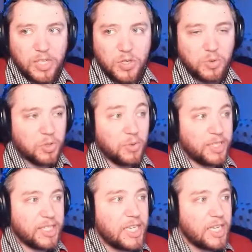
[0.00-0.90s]
do to a
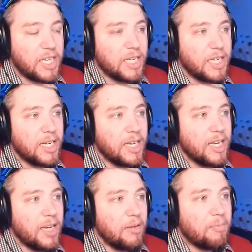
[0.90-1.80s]
T.
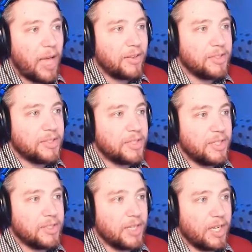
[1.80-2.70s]
Balanced
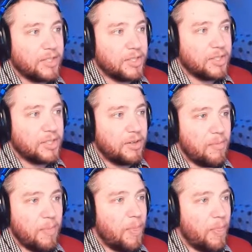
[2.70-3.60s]
is like just,
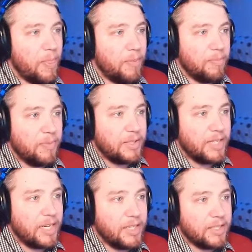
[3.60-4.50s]

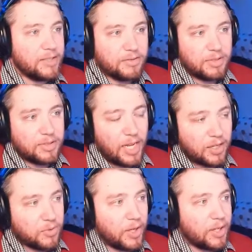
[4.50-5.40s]
it's
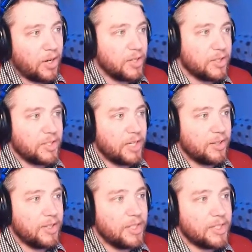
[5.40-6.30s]
not quite cautious, not
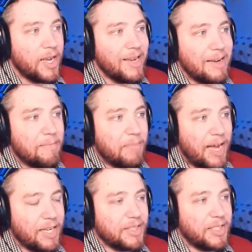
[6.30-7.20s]
quite this.
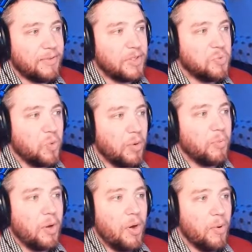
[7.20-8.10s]
Positive is what
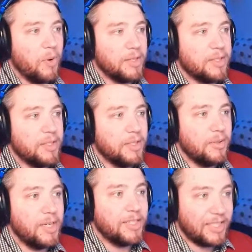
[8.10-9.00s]
we want to
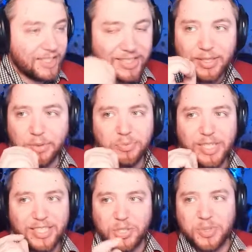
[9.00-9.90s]
do. It
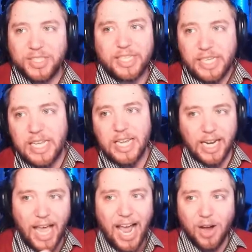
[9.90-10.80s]
reads to a T
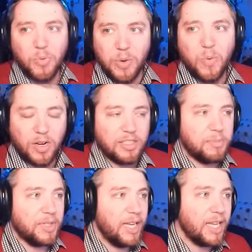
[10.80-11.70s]
on how we want to
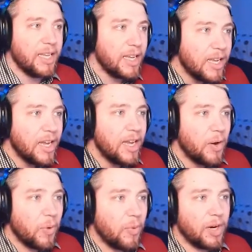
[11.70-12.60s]
play.
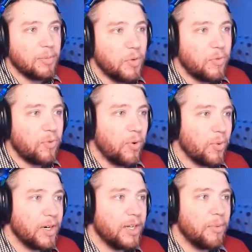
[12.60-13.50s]
We want to move
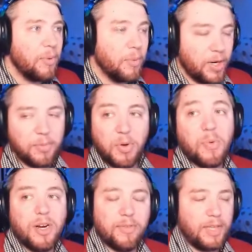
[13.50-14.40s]
forward. We want to be
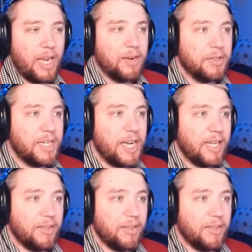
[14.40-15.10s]
aware of the counterattacking